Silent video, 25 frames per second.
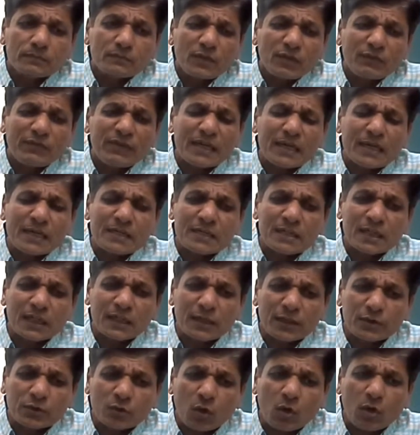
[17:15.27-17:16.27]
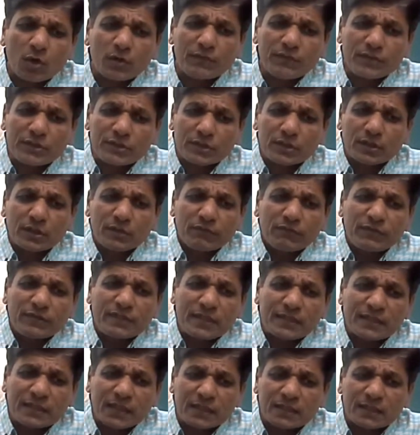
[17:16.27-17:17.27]
very concerted thought, which
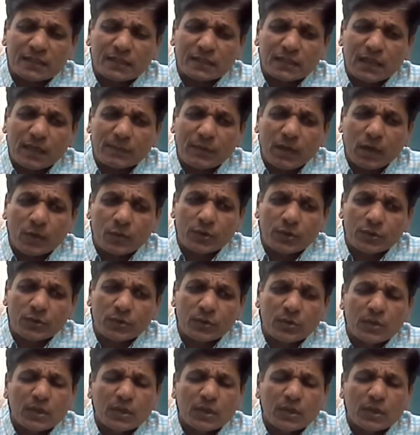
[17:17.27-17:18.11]
has just come out, in